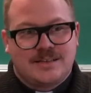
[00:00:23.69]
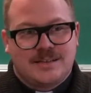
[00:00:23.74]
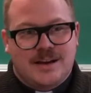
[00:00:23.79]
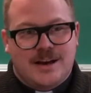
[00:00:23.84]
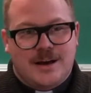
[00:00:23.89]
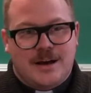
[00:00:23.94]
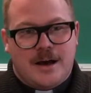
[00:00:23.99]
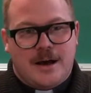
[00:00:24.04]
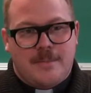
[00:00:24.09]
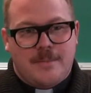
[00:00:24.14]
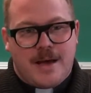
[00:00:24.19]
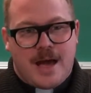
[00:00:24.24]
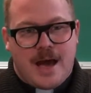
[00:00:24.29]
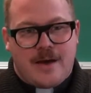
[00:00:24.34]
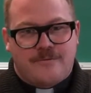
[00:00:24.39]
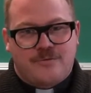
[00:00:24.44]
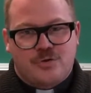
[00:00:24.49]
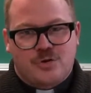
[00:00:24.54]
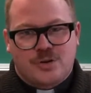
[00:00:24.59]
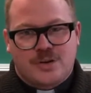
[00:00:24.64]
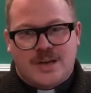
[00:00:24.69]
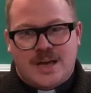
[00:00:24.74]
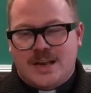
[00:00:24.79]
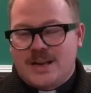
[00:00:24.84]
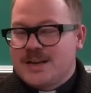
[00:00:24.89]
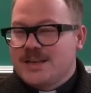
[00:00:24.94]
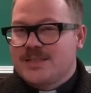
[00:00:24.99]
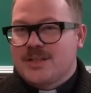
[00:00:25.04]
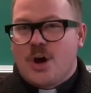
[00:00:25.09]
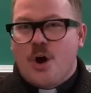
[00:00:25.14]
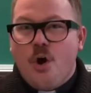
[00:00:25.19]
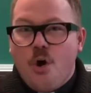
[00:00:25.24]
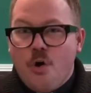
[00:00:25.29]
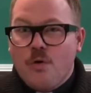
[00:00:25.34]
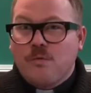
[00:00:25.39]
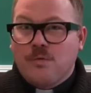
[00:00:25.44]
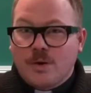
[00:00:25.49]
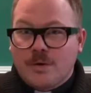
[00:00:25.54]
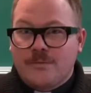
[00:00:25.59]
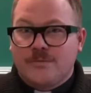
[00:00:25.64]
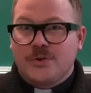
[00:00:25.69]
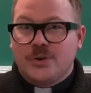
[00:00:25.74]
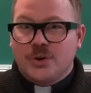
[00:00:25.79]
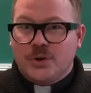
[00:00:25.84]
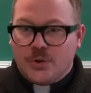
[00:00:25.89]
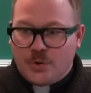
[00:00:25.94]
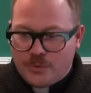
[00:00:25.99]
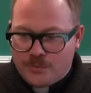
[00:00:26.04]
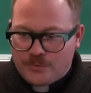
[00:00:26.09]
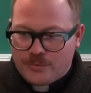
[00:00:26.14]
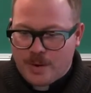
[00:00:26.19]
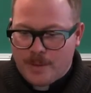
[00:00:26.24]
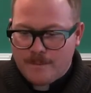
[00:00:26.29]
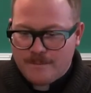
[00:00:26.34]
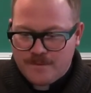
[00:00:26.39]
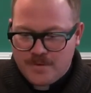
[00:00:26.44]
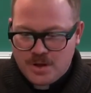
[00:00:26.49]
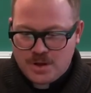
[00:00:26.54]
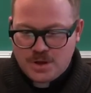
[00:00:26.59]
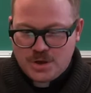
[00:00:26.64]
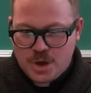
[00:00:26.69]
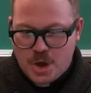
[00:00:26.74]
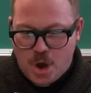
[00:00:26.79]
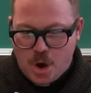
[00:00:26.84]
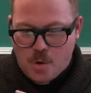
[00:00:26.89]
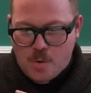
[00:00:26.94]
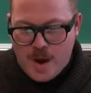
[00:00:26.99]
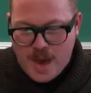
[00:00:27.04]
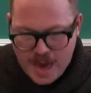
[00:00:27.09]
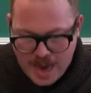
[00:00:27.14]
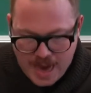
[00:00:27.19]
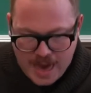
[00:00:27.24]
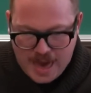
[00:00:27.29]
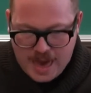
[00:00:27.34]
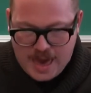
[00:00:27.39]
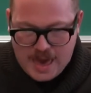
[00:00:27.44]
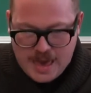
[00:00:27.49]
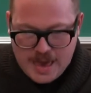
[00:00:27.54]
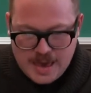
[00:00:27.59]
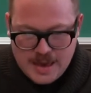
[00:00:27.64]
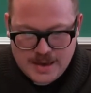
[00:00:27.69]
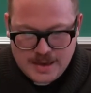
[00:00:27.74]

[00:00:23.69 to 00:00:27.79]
after getting the overview from video A.